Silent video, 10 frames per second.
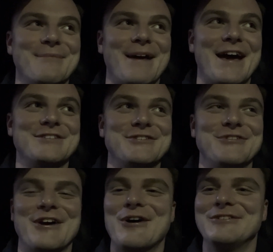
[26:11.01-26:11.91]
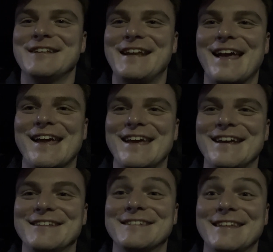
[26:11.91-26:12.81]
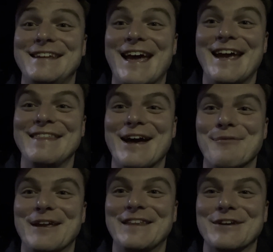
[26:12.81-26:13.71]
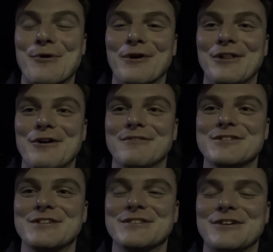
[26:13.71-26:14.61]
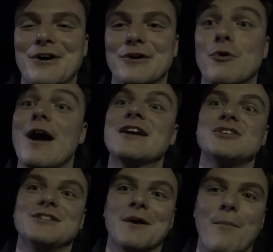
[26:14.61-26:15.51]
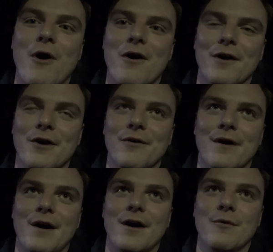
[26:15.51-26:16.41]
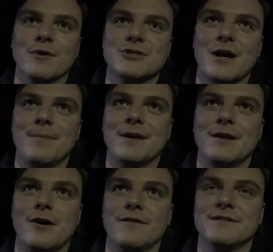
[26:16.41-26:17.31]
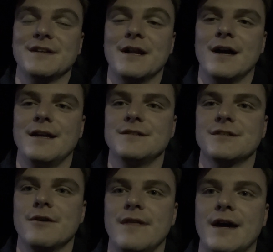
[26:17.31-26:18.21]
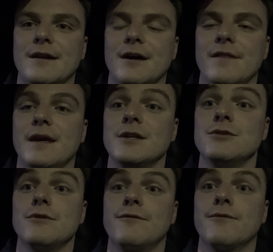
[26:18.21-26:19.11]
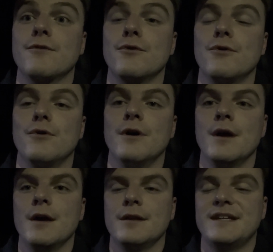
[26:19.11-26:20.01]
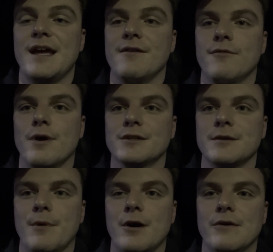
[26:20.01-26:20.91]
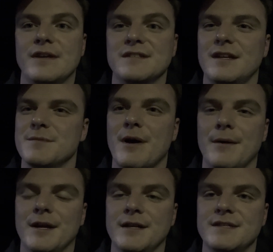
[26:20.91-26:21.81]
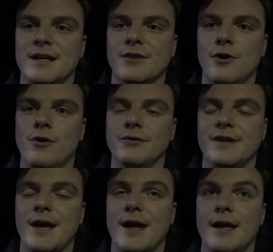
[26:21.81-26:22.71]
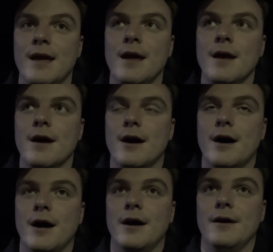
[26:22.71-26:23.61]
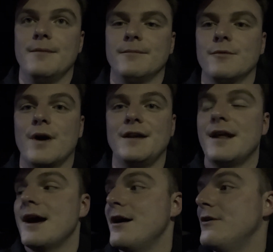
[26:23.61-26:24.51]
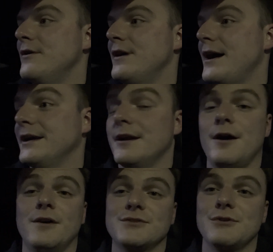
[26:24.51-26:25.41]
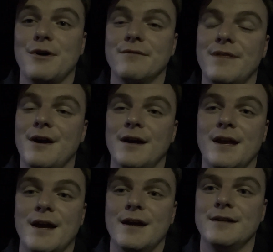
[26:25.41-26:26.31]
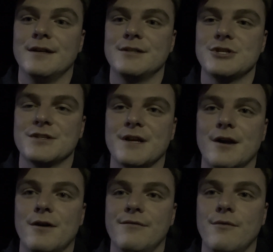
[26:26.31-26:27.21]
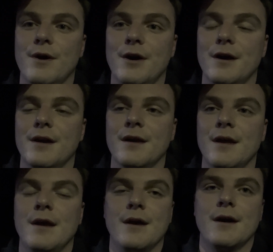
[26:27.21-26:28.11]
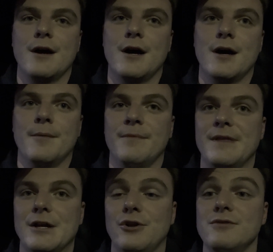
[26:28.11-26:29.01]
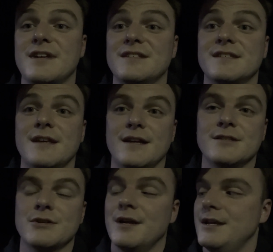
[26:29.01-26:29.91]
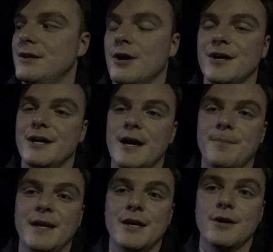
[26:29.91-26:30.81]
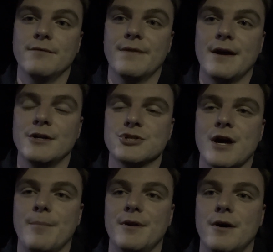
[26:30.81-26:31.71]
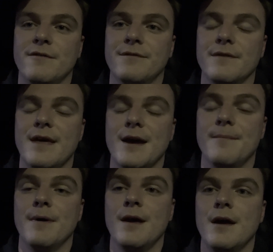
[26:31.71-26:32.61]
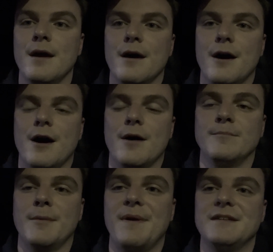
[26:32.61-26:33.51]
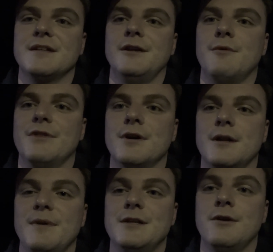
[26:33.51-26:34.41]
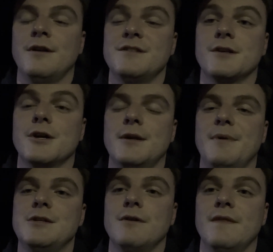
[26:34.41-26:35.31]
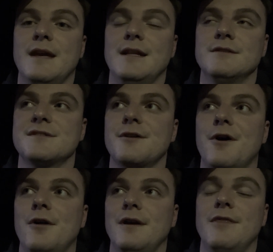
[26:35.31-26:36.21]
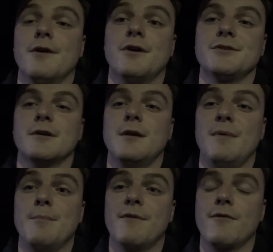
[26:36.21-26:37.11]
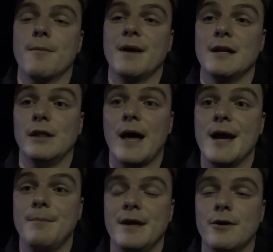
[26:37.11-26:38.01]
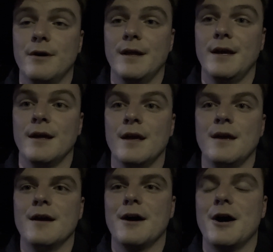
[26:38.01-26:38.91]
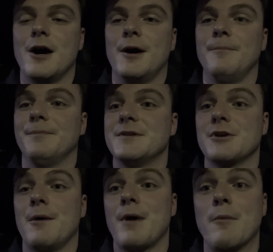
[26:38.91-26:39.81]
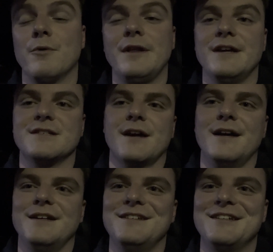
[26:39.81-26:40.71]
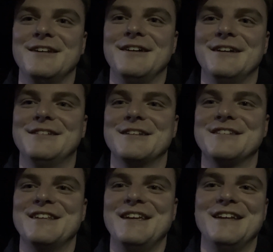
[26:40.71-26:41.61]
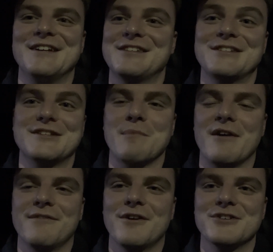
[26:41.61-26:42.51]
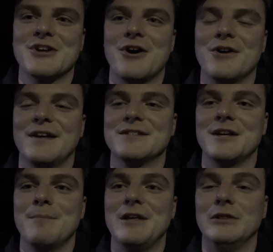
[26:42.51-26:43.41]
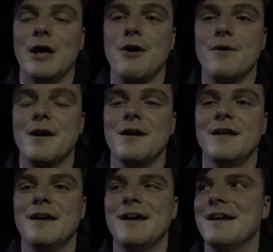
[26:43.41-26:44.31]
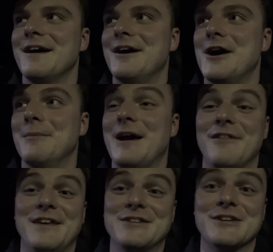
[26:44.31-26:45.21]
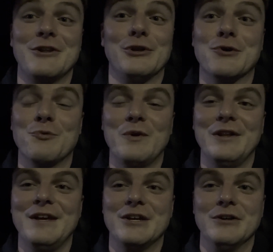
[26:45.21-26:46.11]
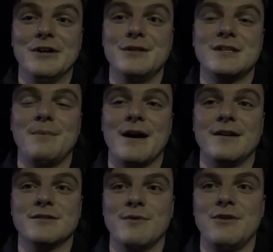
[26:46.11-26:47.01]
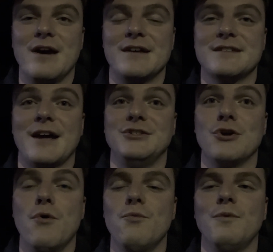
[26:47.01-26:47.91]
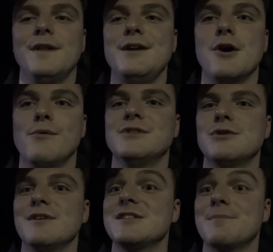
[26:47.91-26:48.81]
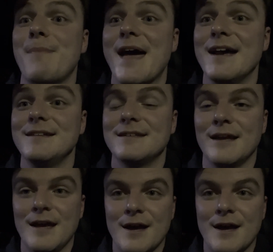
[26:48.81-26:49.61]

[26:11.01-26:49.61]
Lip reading: As you know, today is the day that we get the coilovers installed, or actually tomorrow. We're dropping it off tonight so that they can do a full day of work tomorrow. They said it's probably going to take the whole day. Right now, I got to hustle over there again. Just got off work. They close at 6, so I need to hurry up and get over there and drop it off for them. But basically what they're going to be doing is they're going to be doing the install, and they're also going to be performing an alignment on it. So I'm really excited to see, because this is my first car that's going to be lowered. I think it's going to look really good, to be honest with you guys. I don't really know what to expect.